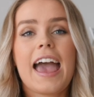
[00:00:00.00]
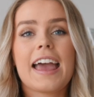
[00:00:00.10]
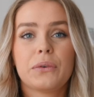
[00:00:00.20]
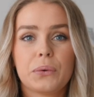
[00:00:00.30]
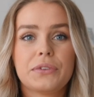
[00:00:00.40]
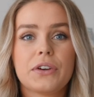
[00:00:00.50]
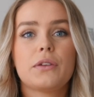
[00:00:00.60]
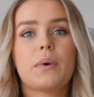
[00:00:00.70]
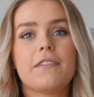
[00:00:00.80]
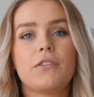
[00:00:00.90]
and also
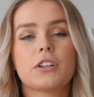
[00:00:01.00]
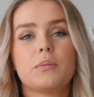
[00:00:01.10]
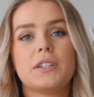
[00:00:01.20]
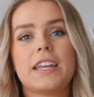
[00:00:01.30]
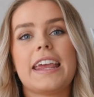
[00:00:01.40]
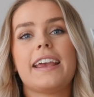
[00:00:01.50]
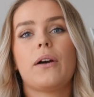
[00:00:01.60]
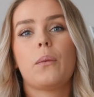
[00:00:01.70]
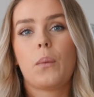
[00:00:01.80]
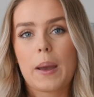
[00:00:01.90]
the White Fox
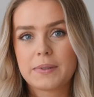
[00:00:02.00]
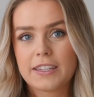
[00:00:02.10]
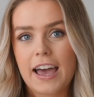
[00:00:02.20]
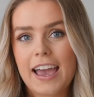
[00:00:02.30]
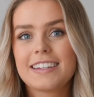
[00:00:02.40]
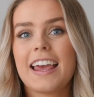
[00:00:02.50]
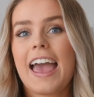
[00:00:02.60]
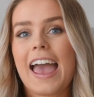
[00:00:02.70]
Boutique website.